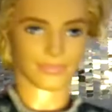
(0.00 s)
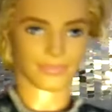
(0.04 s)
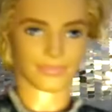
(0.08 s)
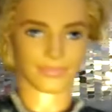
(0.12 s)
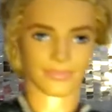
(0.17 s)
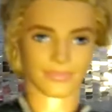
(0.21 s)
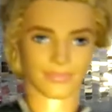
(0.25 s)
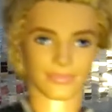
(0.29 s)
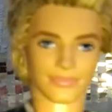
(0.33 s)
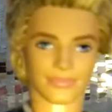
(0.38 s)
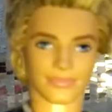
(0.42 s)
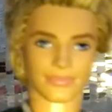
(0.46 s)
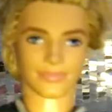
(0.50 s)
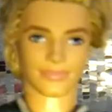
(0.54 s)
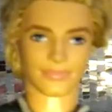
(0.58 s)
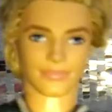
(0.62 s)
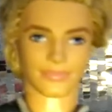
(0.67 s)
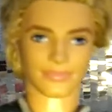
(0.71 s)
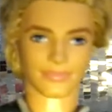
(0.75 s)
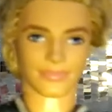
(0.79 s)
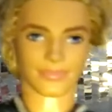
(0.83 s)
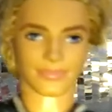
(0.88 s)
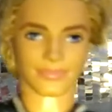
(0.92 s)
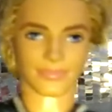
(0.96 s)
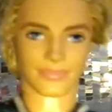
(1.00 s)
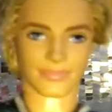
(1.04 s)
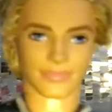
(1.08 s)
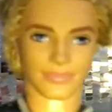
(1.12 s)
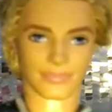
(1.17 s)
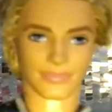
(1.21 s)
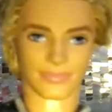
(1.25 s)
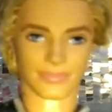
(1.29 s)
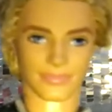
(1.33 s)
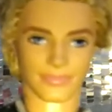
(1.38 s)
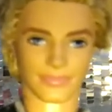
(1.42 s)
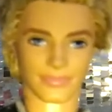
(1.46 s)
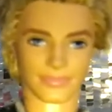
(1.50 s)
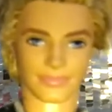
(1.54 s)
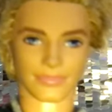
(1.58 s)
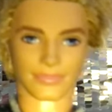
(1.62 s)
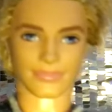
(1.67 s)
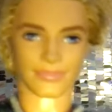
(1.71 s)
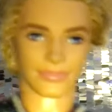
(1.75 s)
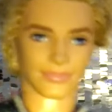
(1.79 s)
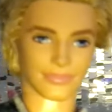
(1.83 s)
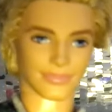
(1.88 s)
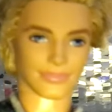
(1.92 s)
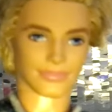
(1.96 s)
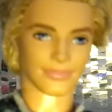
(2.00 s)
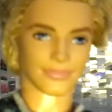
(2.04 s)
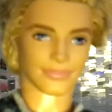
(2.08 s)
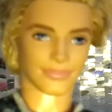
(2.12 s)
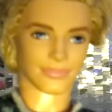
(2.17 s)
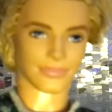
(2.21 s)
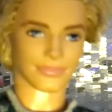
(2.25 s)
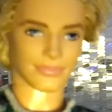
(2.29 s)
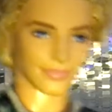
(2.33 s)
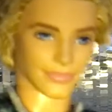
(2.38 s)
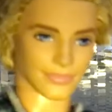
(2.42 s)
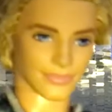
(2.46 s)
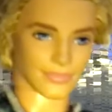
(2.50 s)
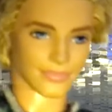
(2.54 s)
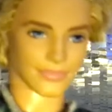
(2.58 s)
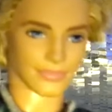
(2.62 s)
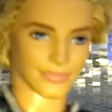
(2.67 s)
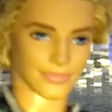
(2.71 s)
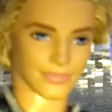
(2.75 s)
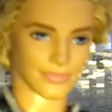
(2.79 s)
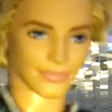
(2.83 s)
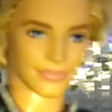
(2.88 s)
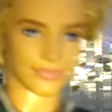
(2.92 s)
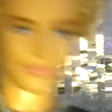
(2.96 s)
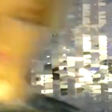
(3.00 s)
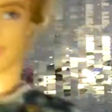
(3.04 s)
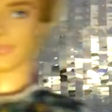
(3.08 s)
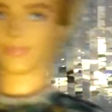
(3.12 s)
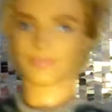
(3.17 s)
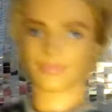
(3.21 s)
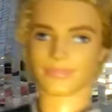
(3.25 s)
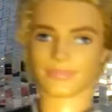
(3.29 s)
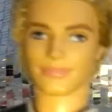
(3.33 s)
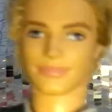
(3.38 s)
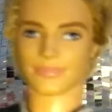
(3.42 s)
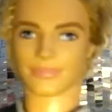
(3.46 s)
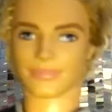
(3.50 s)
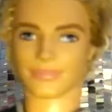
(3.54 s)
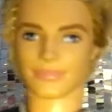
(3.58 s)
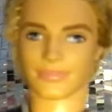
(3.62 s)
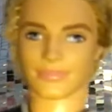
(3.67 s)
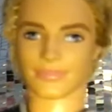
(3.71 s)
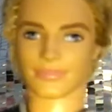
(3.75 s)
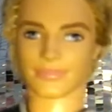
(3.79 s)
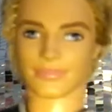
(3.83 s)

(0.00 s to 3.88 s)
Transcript: me wrong, like, I know that sometimes